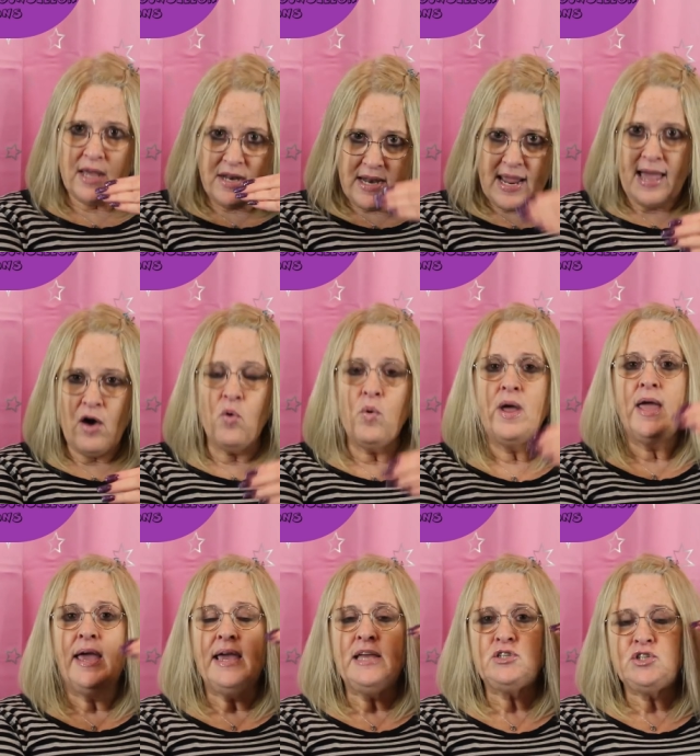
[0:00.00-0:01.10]
now
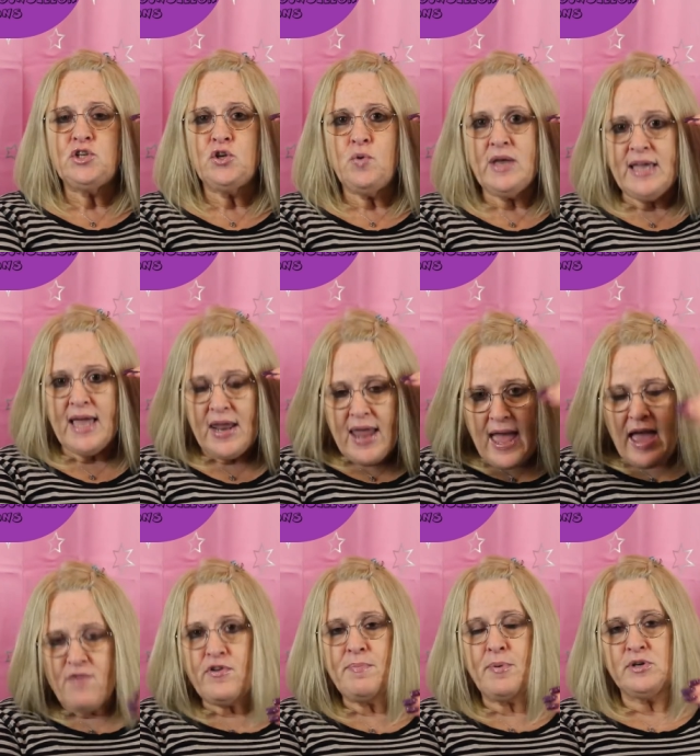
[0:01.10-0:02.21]
is to get
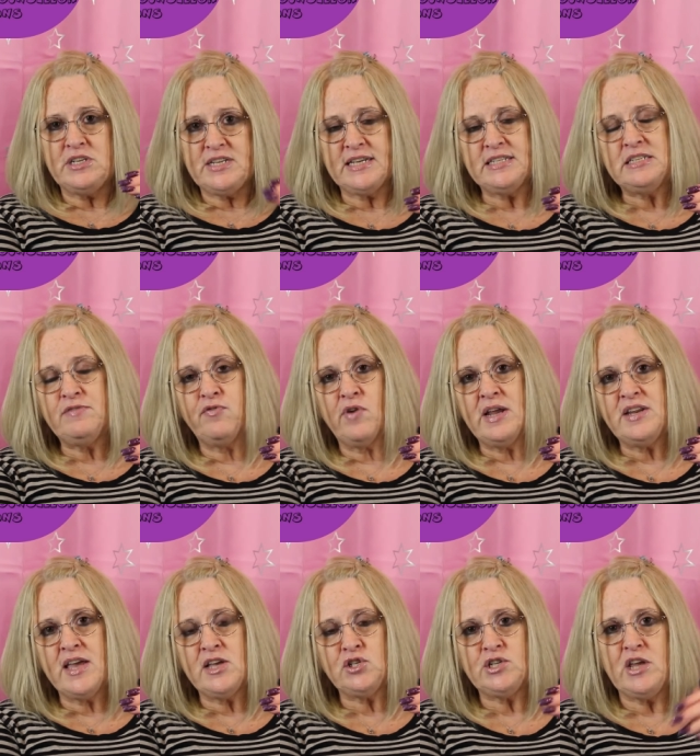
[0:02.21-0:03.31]
everybody tested for
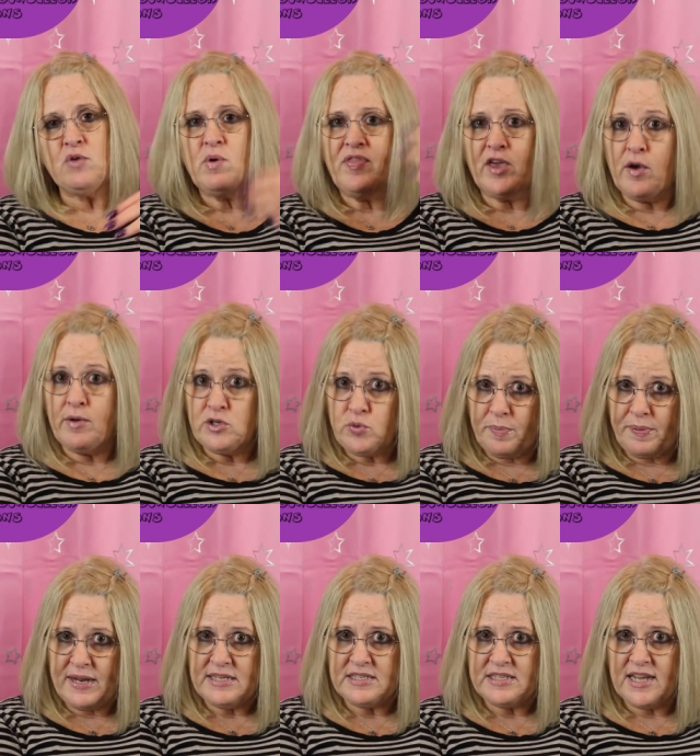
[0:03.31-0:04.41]
ADHD when they go into a
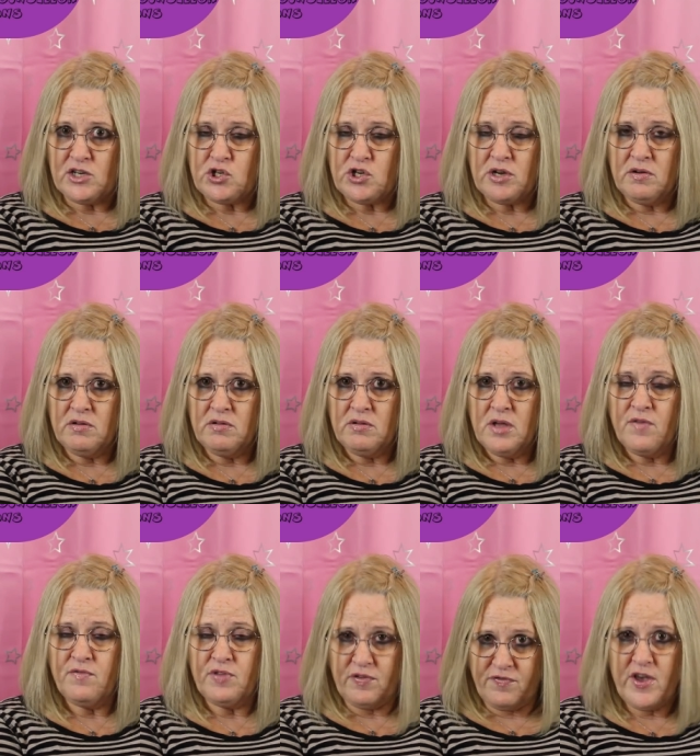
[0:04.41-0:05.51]
police station
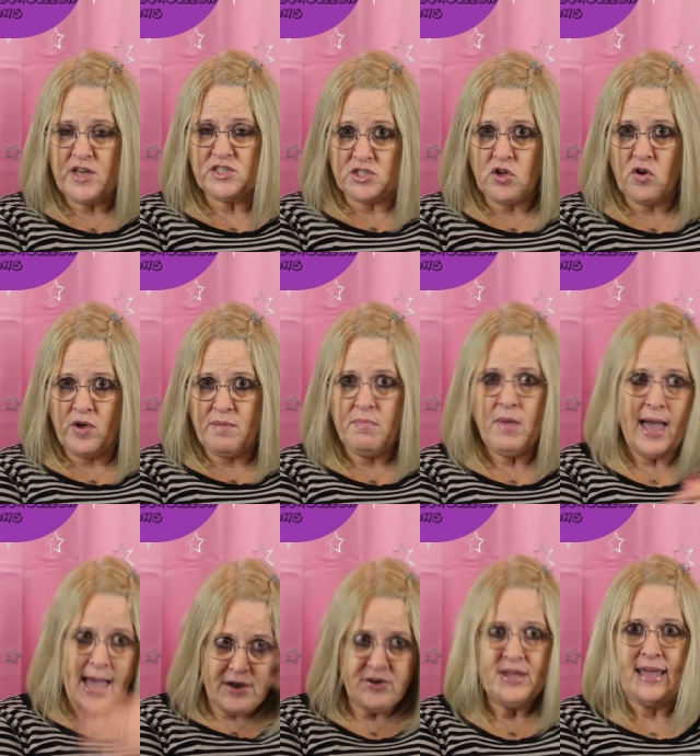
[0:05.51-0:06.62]
for the first time
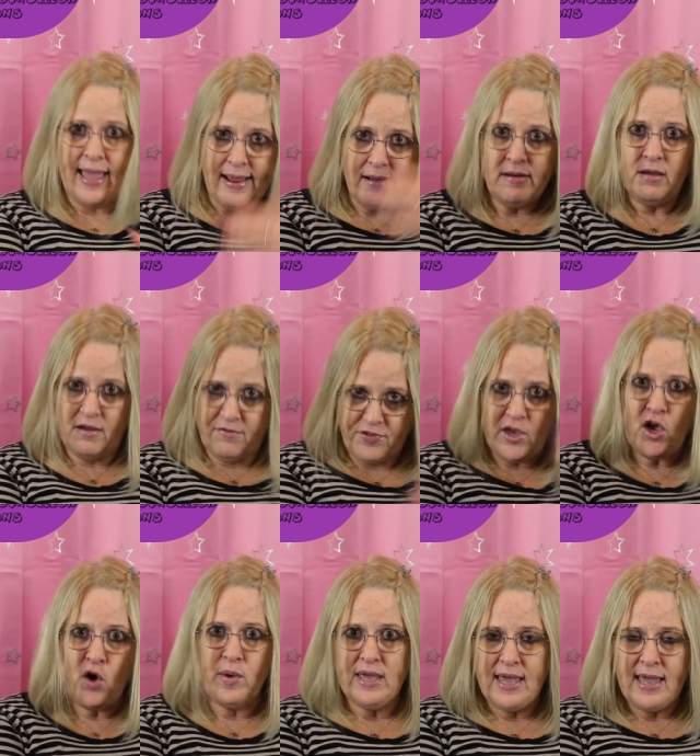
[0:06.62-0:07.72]
and again if they
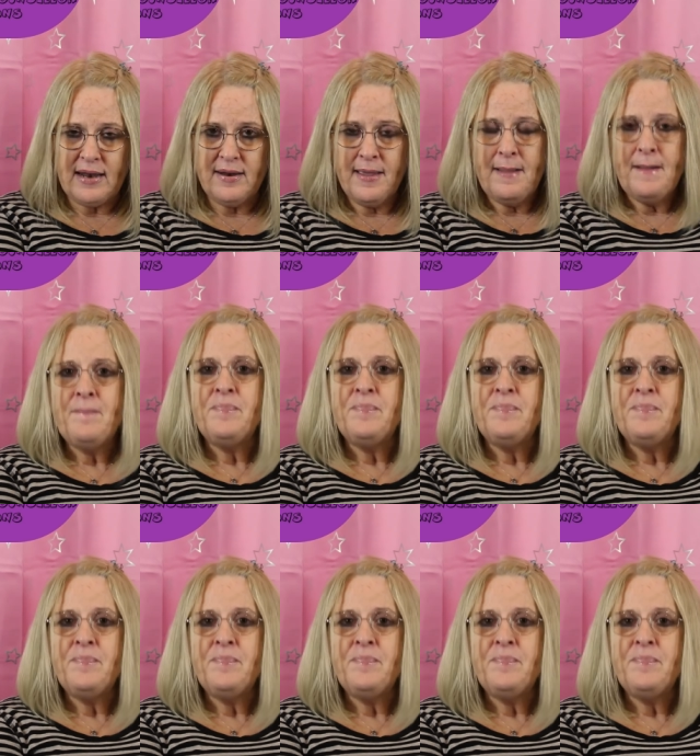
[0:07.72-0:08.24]
go again,